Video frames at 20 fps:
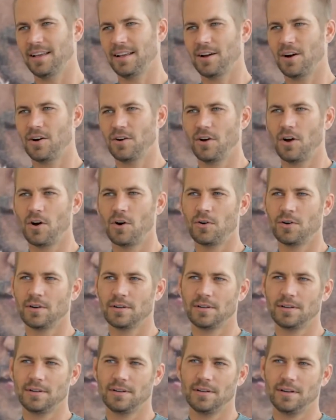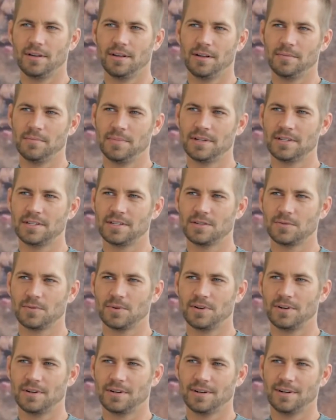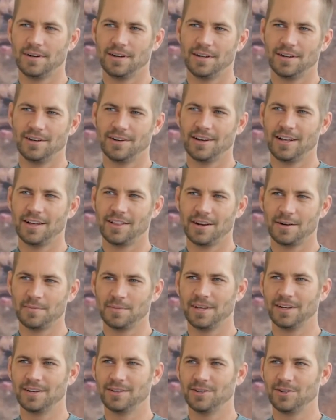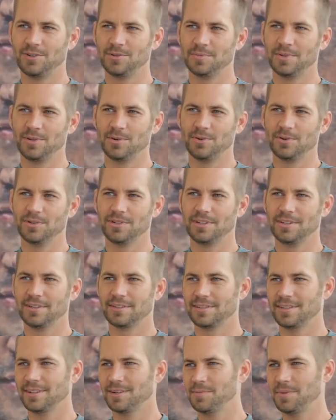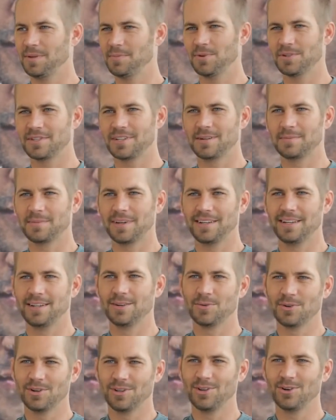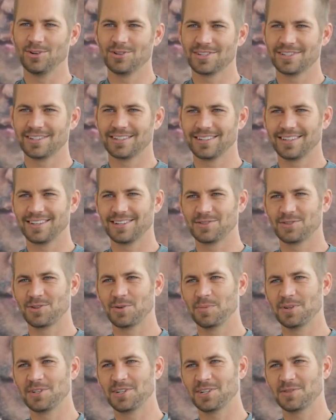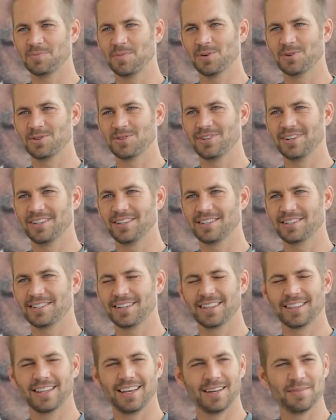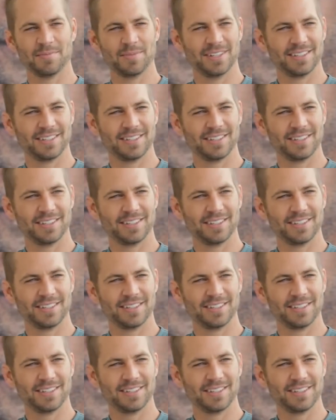I'll go on binges where, now that I'm getting a little bit older, people tell me I need to wear lotion because so much exposure to the sunlight.